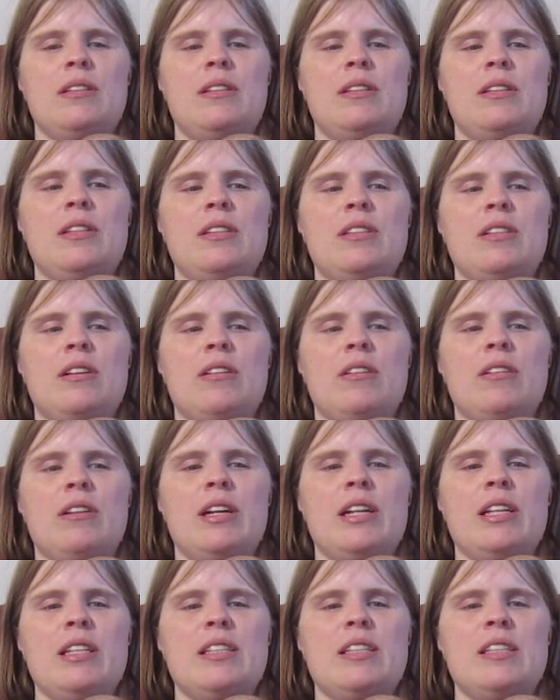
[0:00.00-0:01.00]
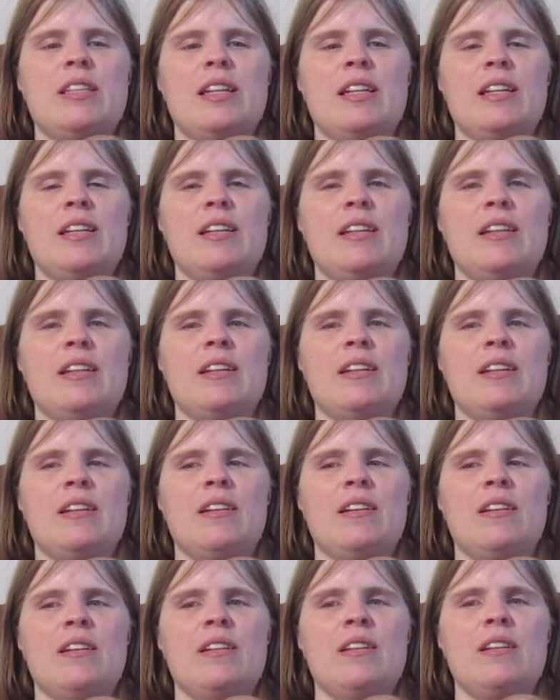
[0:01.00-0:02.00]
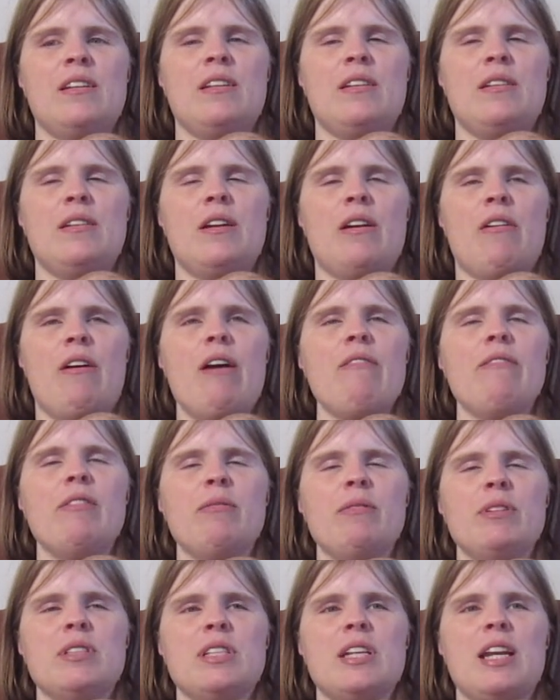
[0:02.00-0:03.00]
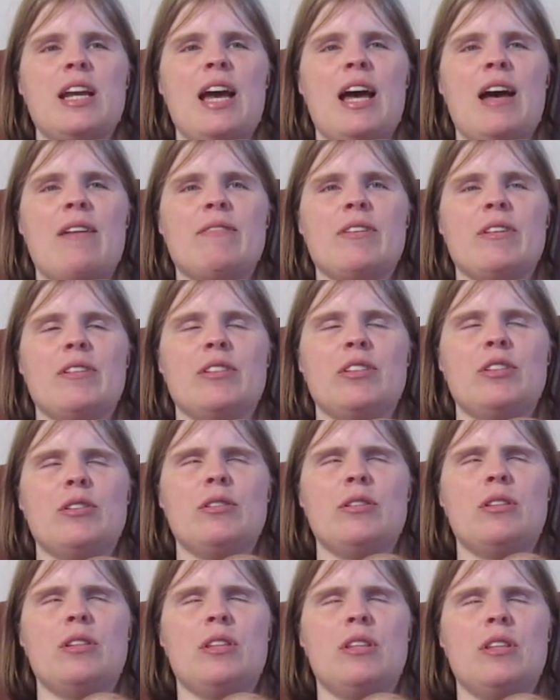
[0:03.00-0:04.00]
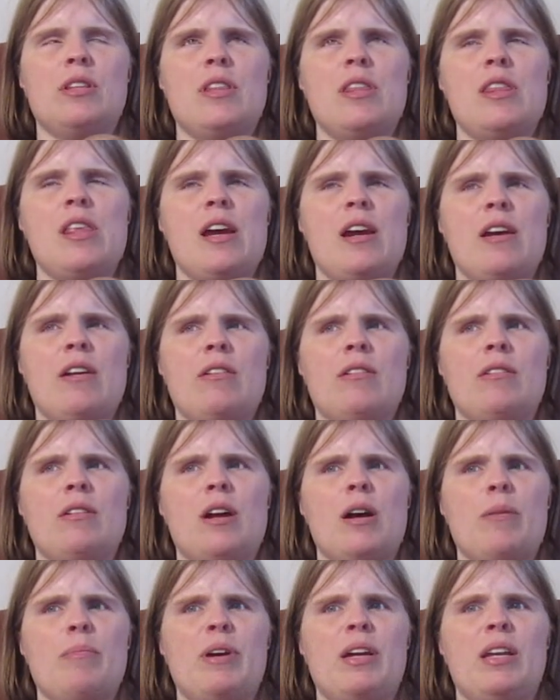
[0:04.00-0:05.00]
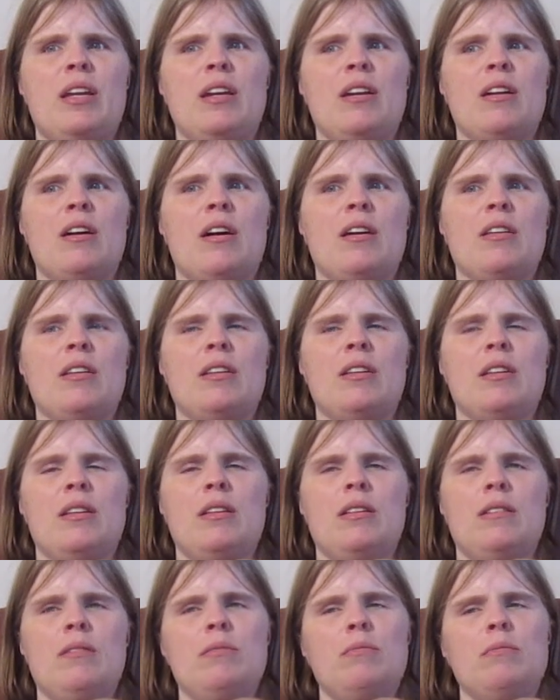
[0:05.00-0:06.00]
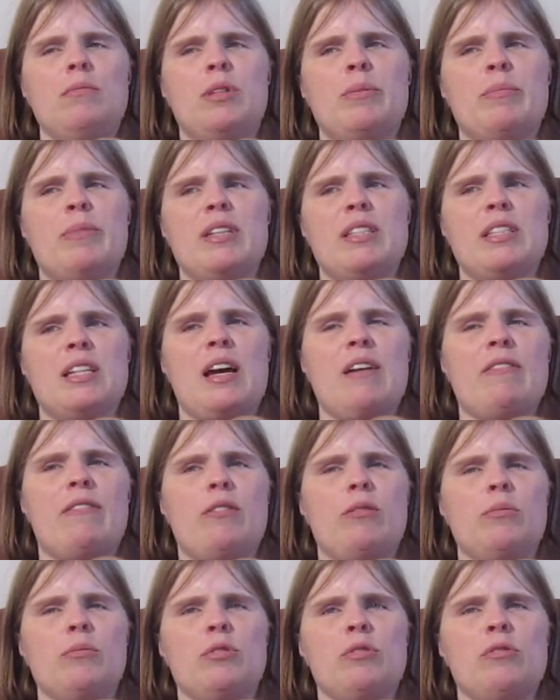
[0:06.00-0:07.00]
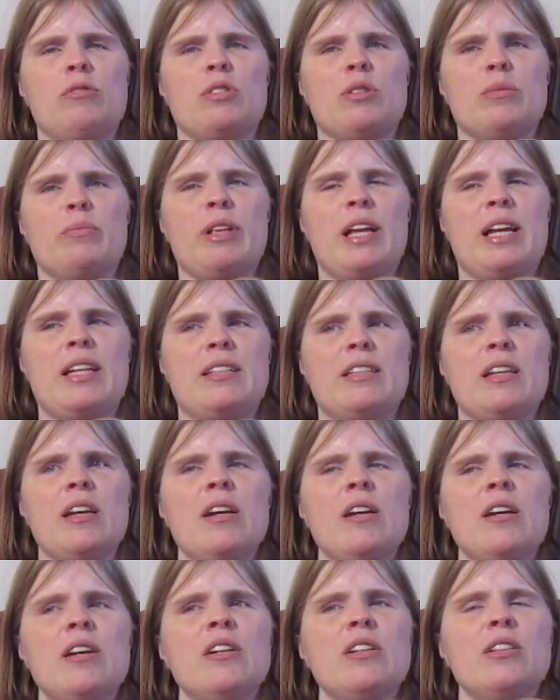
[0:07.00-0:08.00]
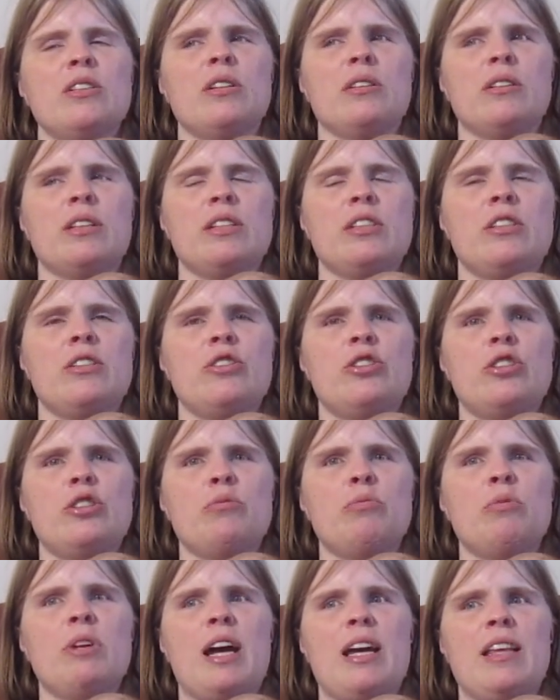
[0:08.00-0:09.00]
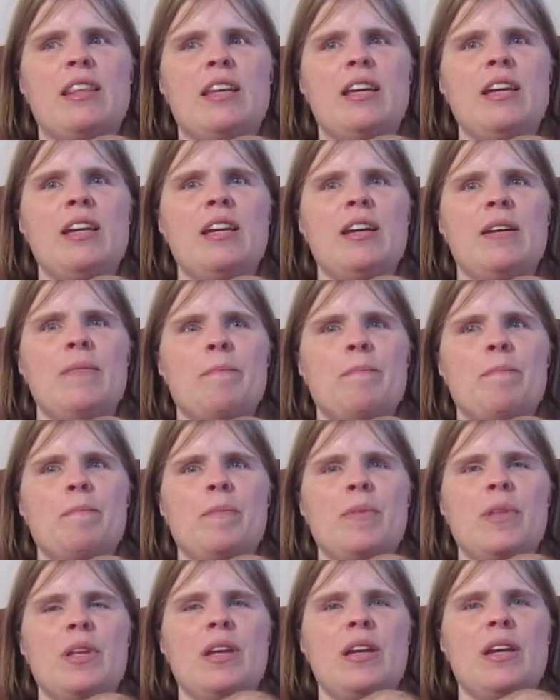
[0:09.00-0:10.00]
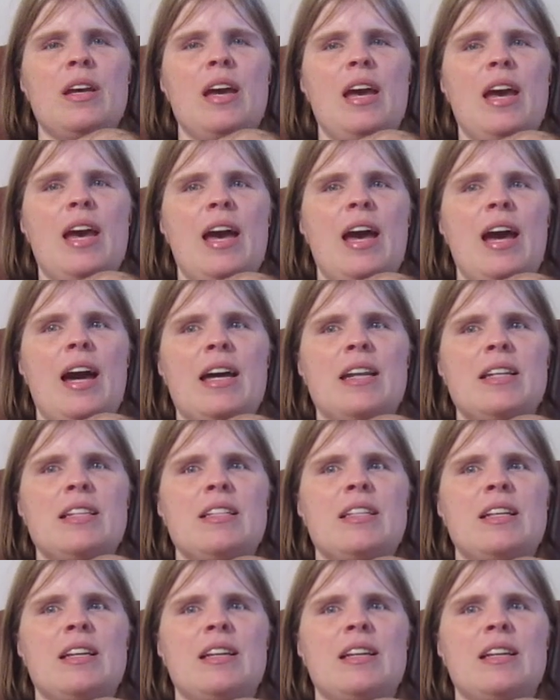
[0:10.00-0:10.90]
These aren't, everyone's going to have their opinion on the must-have homeschool supplies. So this is just what I think, and